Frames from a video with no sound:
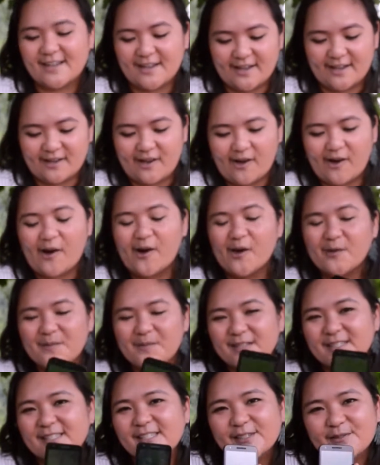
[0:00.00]
like
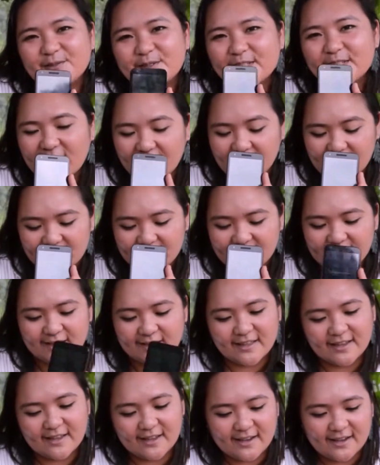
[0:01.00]
augmented reality
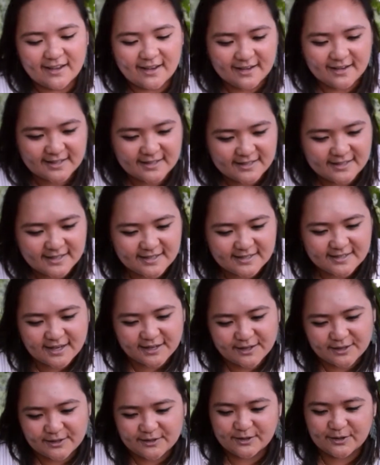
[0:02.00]
thing, and it says
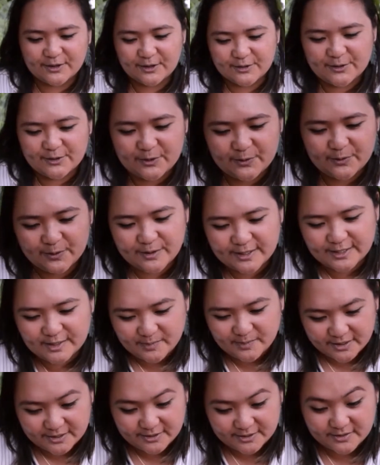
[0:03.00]
I could learn new
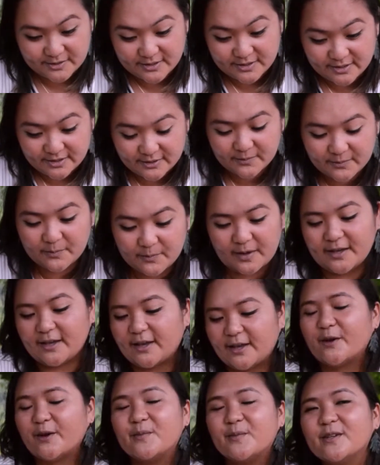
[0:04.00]
words by using my
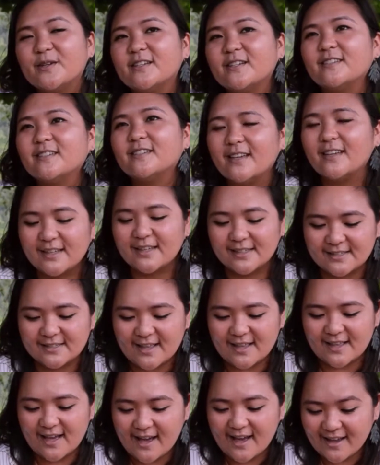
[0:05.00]
camera. Is
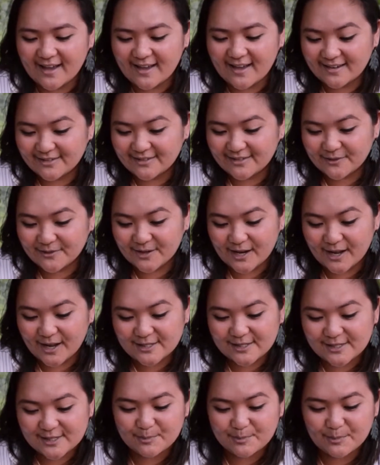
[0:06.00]
that when I
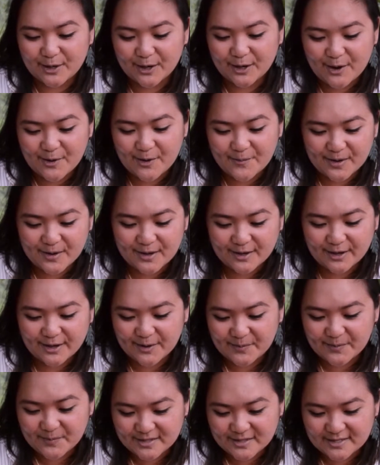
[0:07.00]
just bring up my
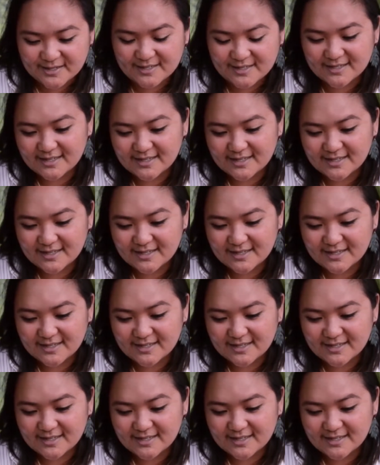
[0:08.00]
camera,